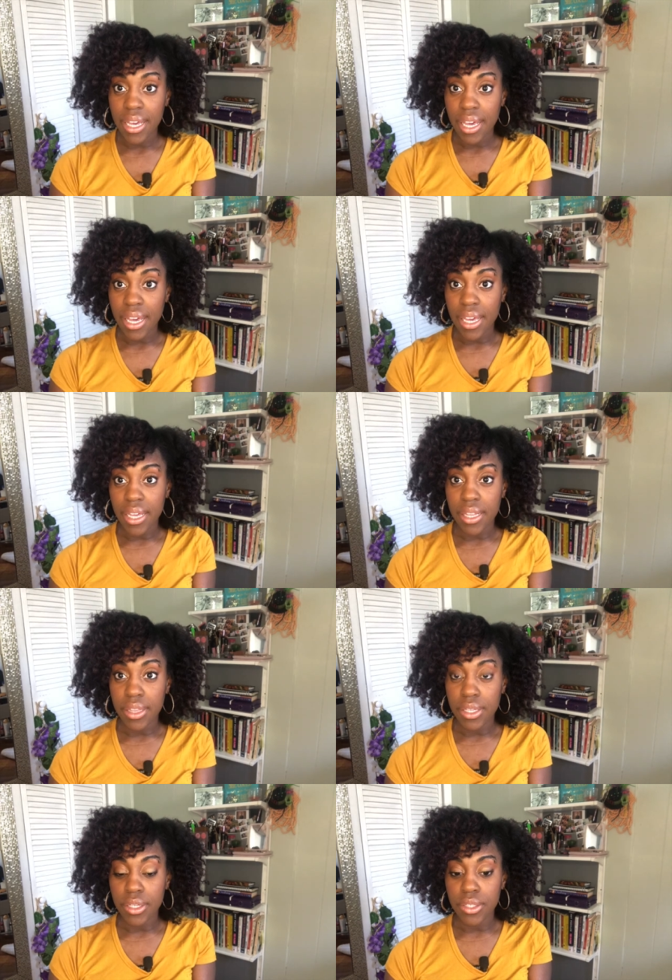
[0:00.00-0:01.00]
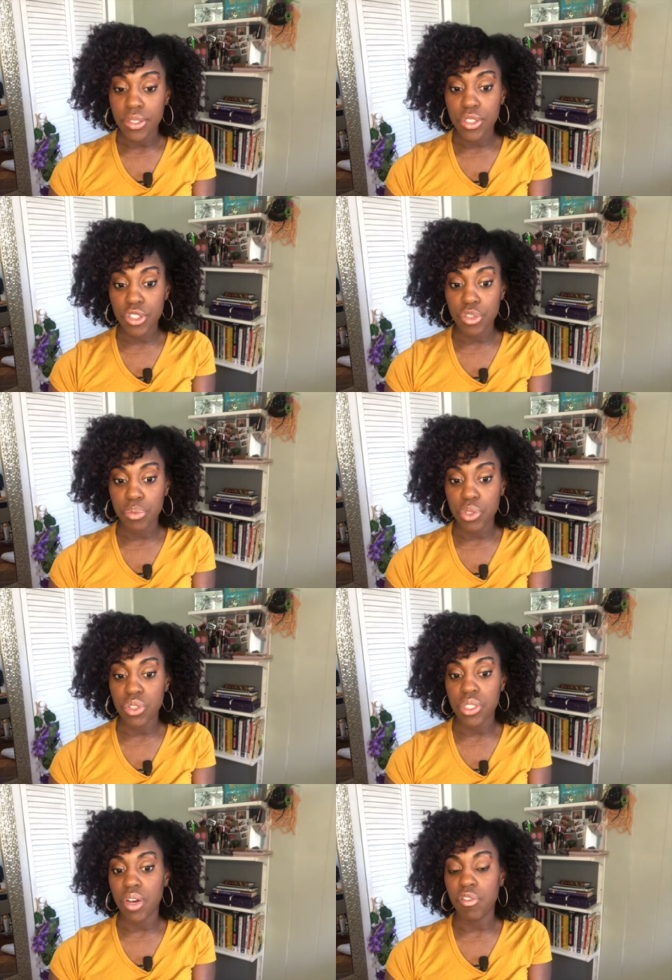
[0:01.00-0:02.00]
in the
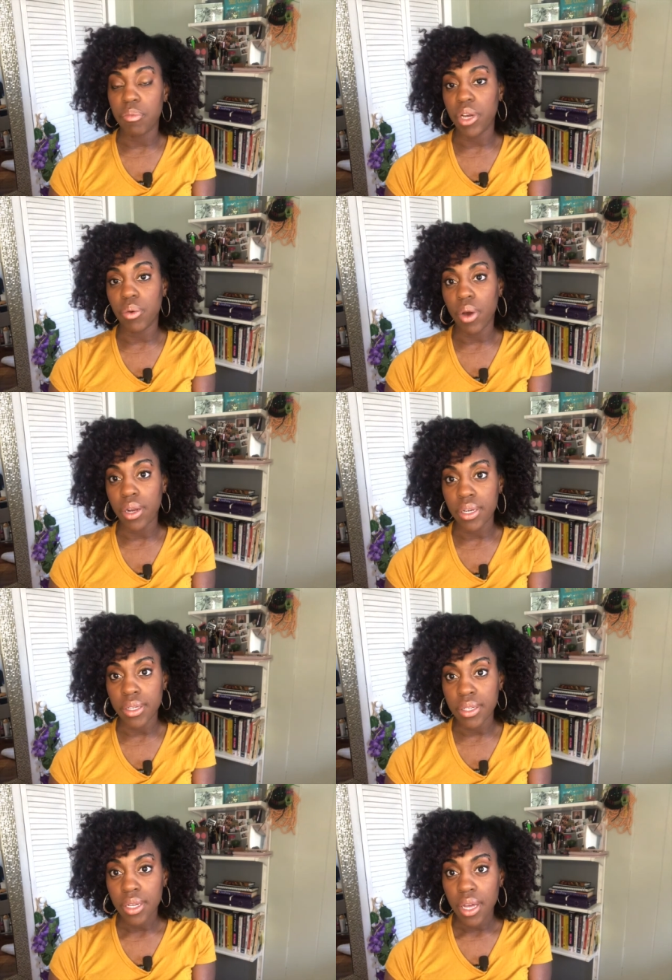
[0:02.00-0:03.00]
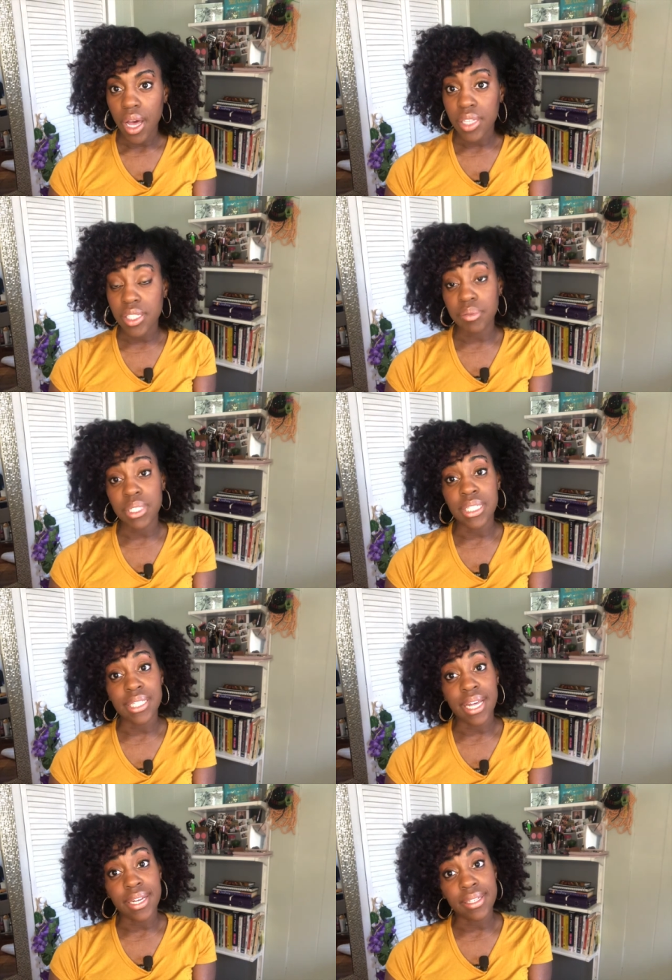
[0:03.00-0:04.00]
distribution of marijuana a substance
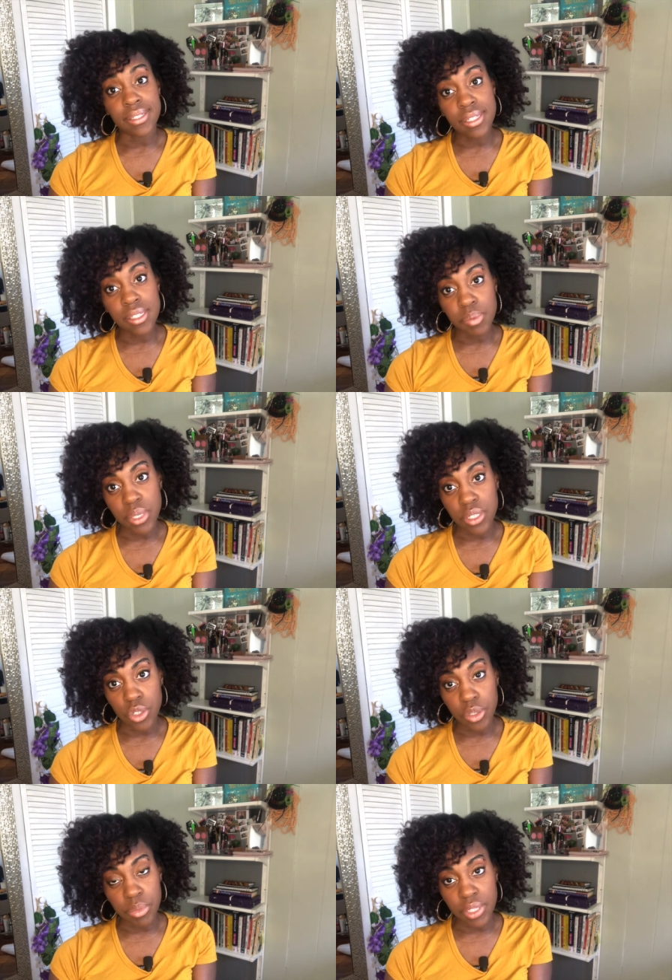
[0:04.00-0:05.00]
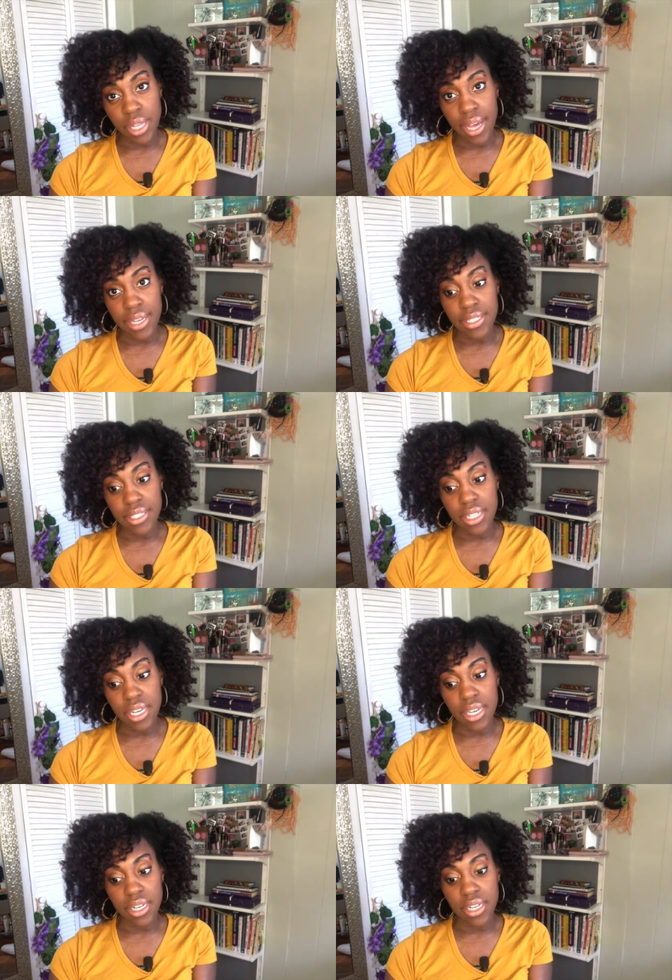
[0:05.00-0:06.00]
that has since been decriminalized
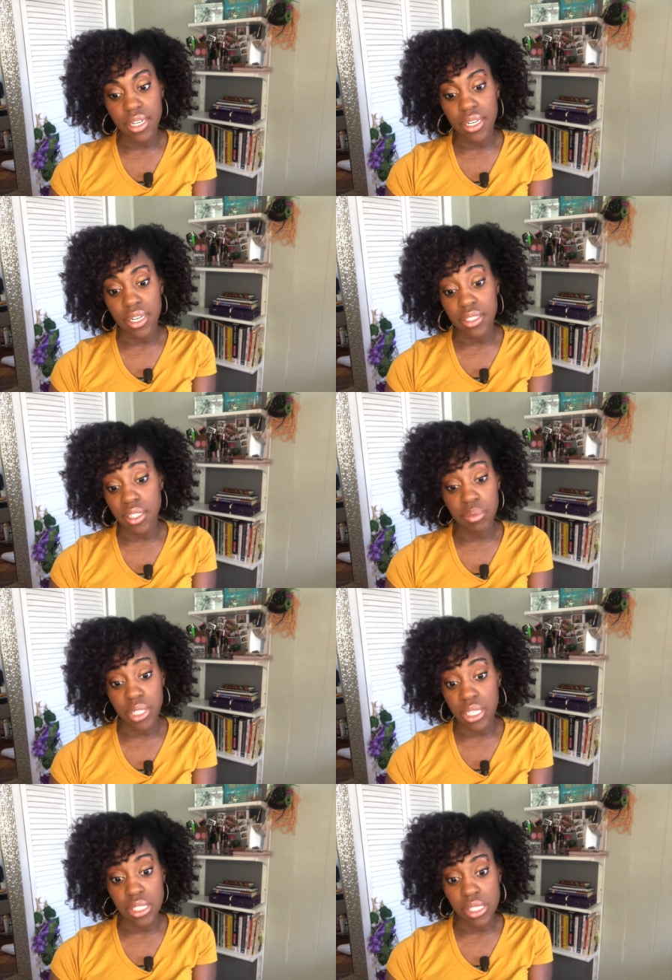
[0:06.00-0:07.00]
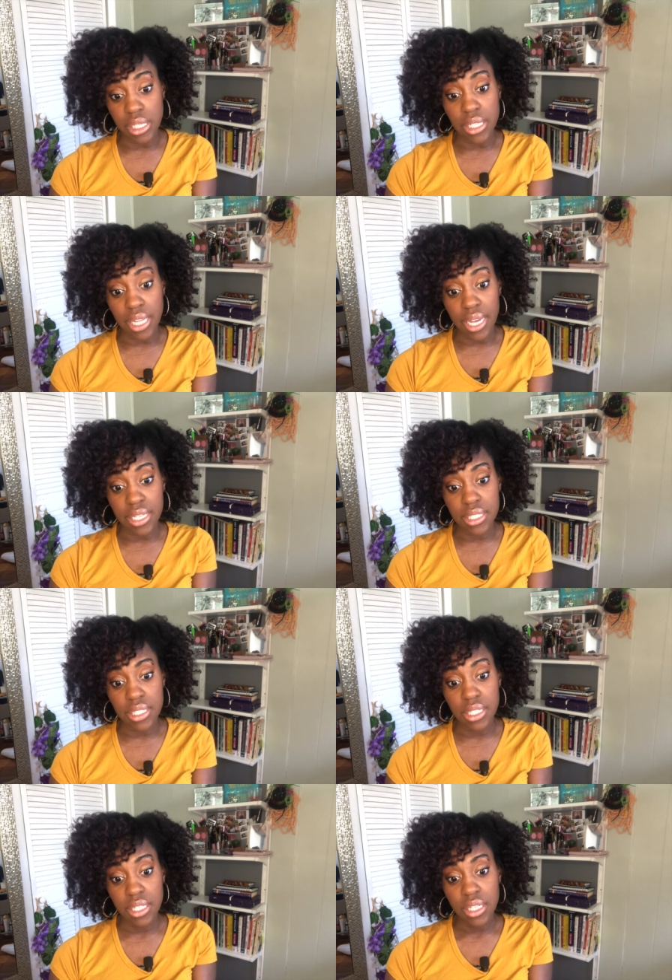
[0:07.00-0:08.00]
and in some states
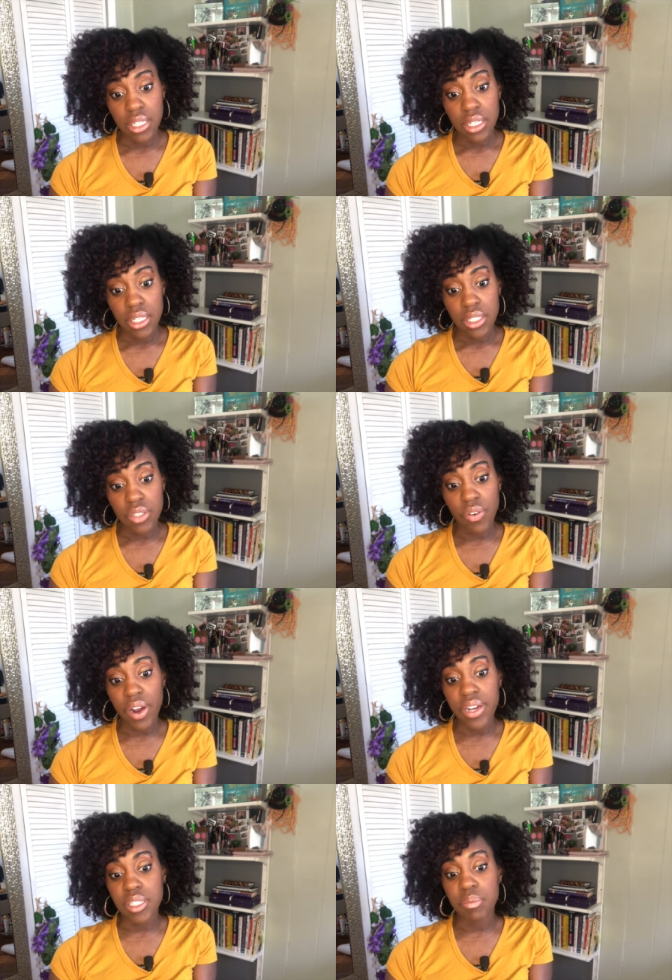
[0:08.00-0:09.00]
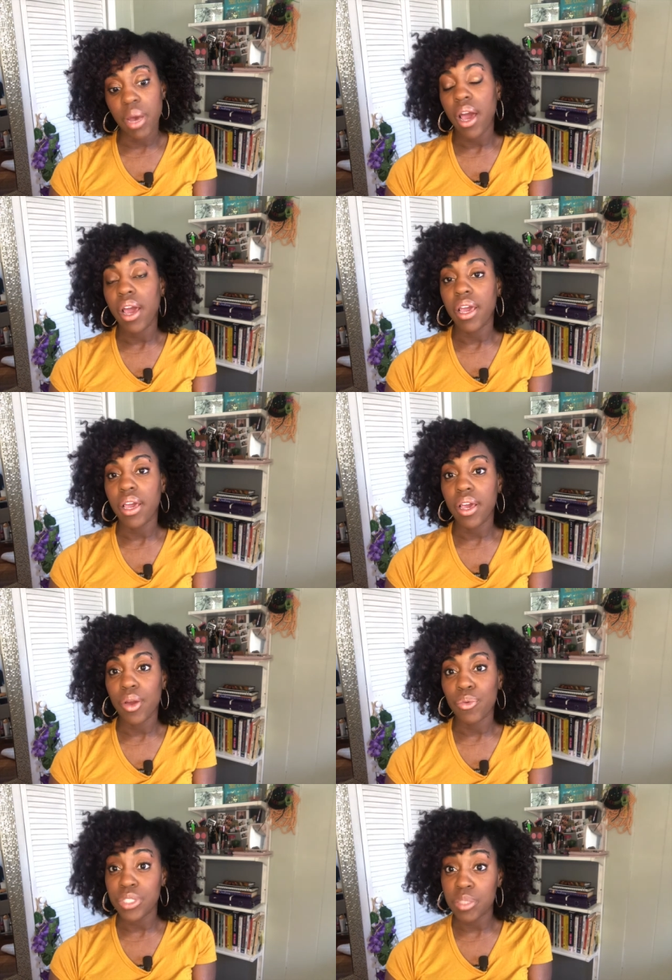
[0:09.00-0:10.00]
legalized. Duvar is my
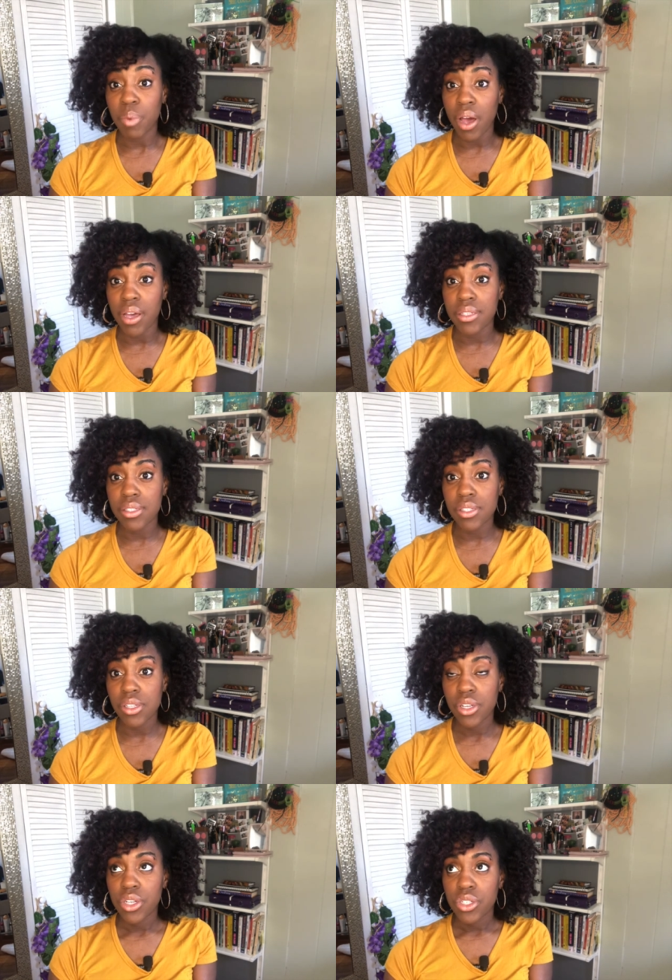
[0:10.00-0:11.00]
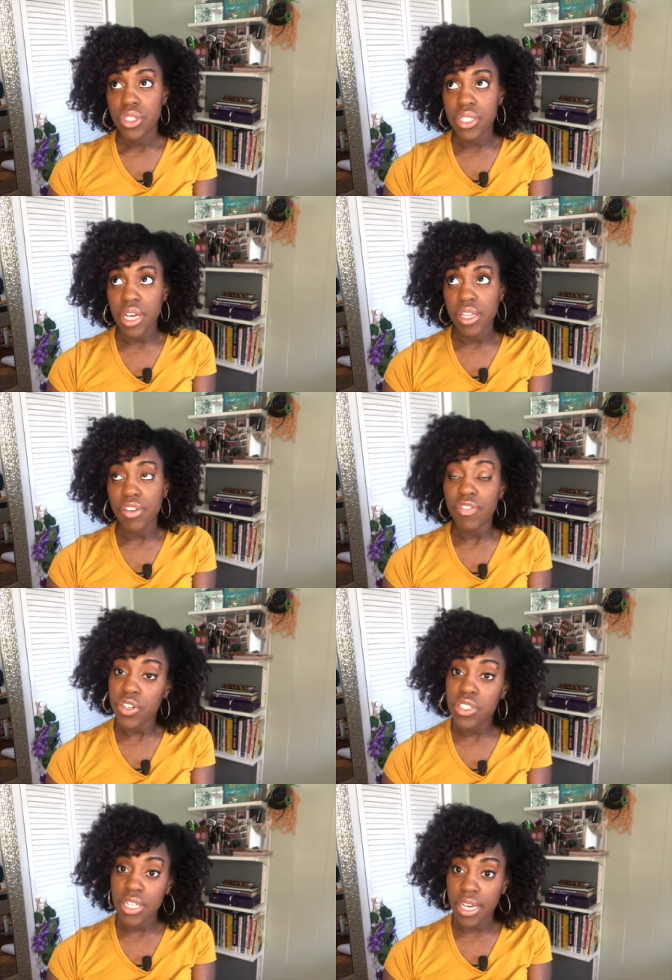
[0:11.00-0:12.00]
response to telling
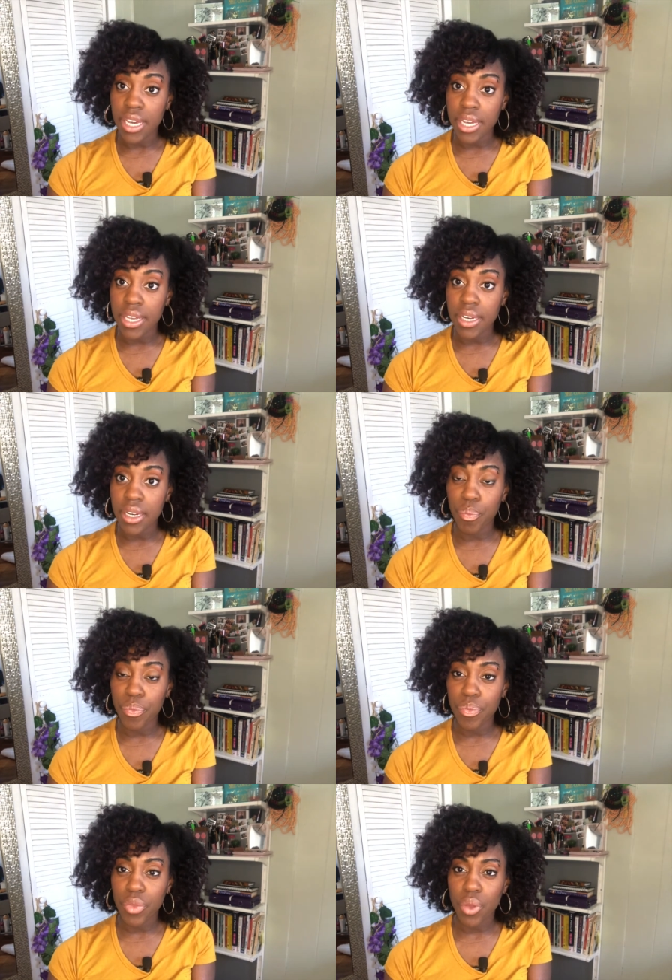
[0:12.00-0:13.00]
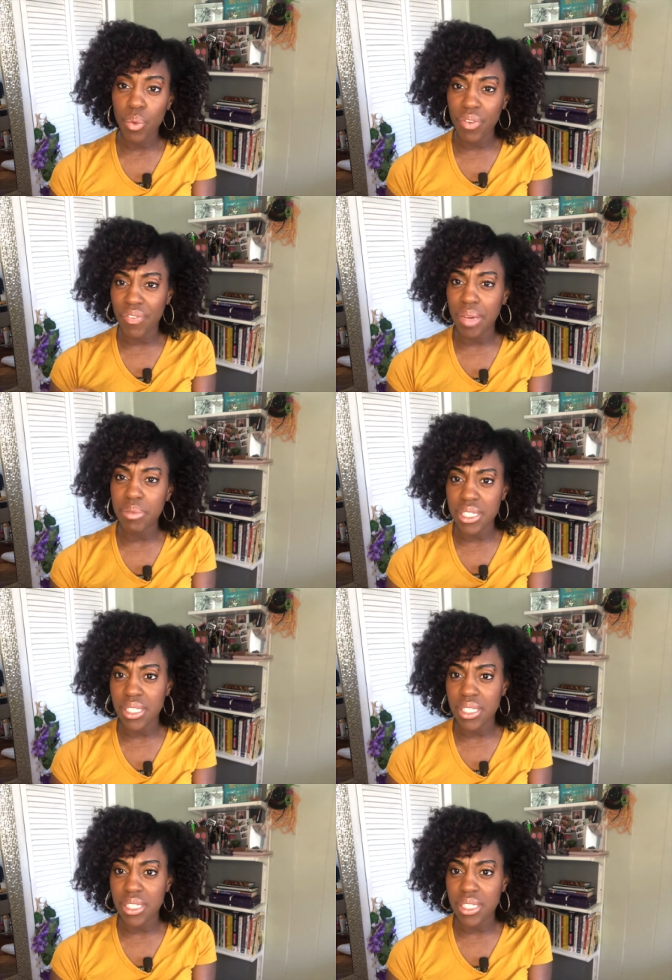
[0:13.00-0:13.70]
firsthand what families